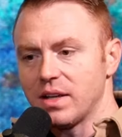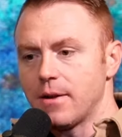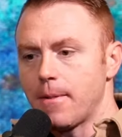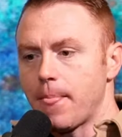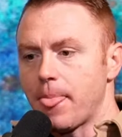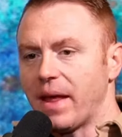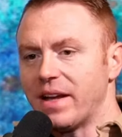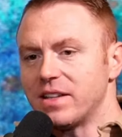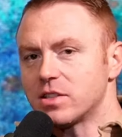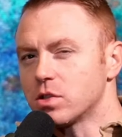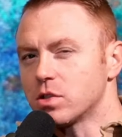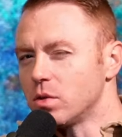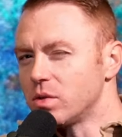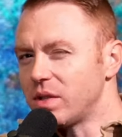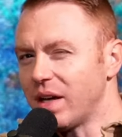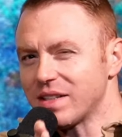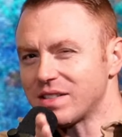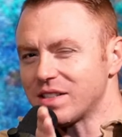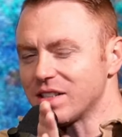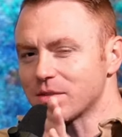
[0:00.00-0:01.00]
And so
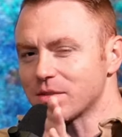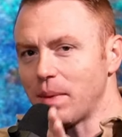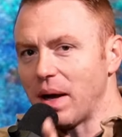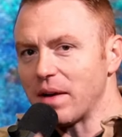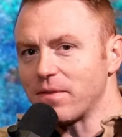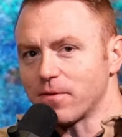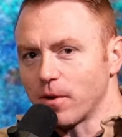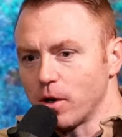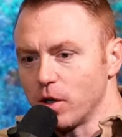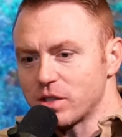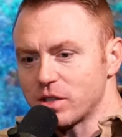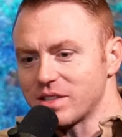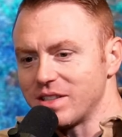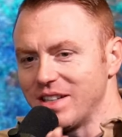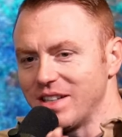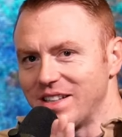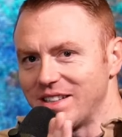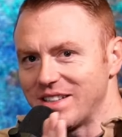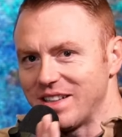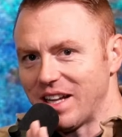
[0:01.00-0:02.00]
that's just my first
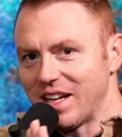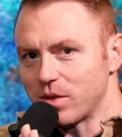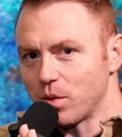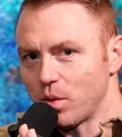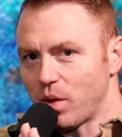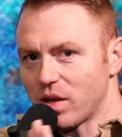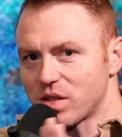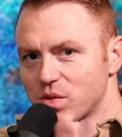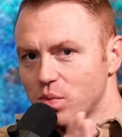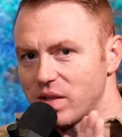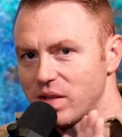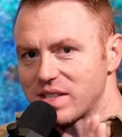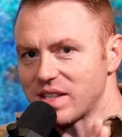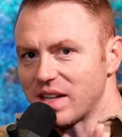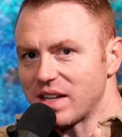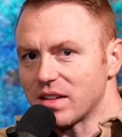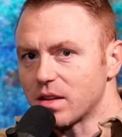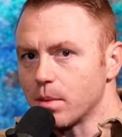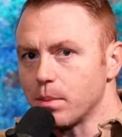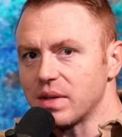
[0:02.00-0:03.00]
that's what I said
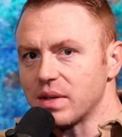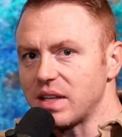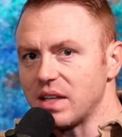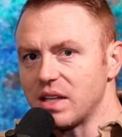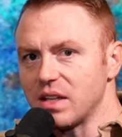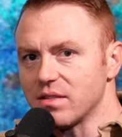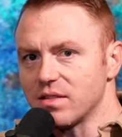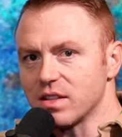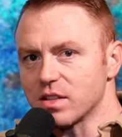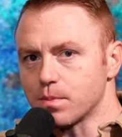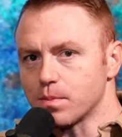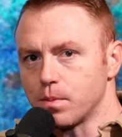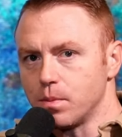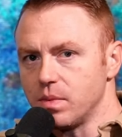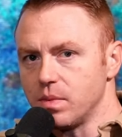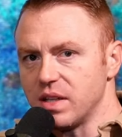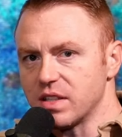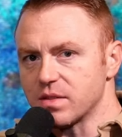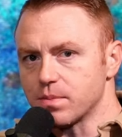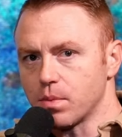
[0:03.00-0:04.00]
at the beginning of this
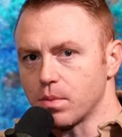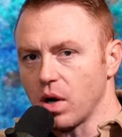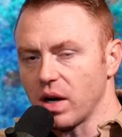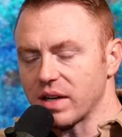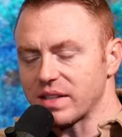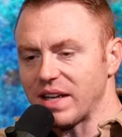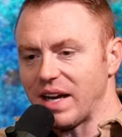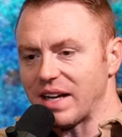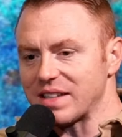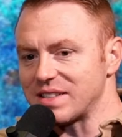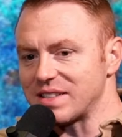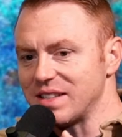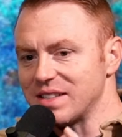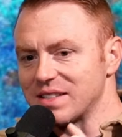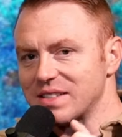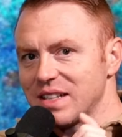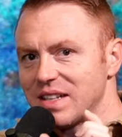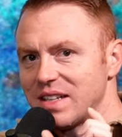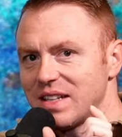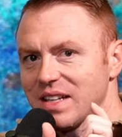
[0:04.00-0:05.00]
this broadcast is